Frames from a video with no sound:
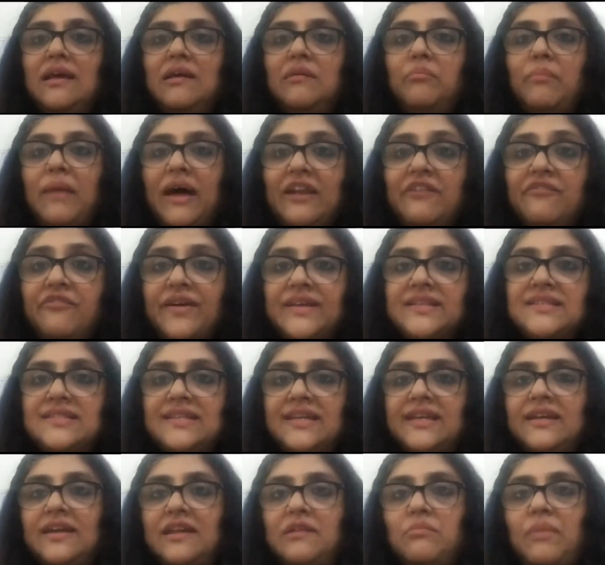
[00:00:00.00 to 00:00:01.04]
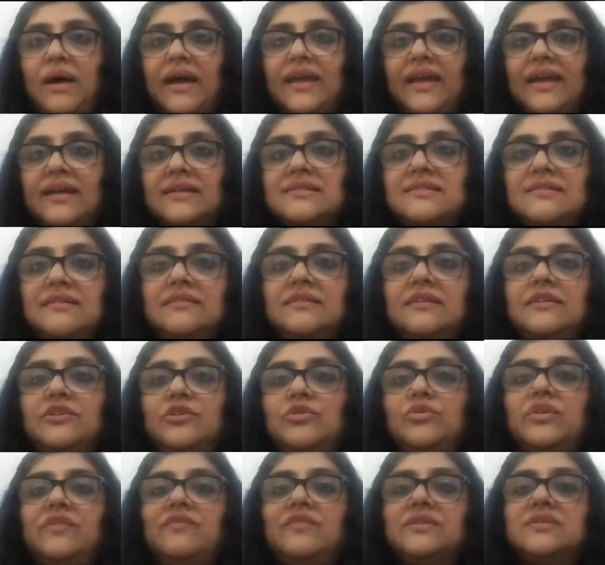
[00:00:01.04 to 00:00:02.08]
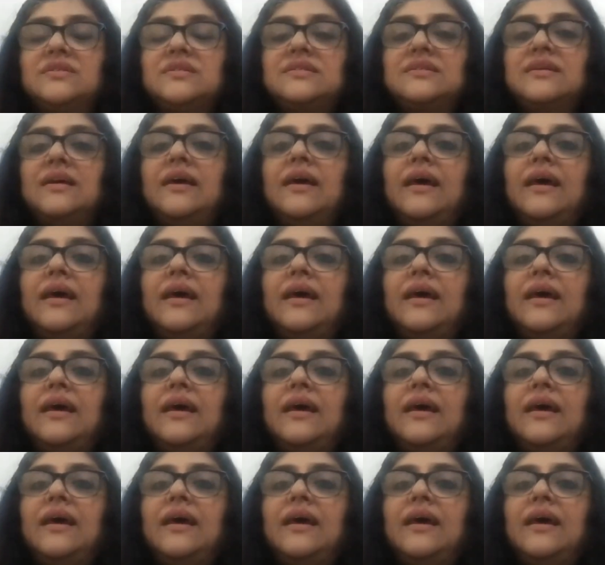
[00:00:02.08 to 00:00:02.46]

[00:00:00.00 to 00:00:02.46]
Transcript: manifesting in my external universe.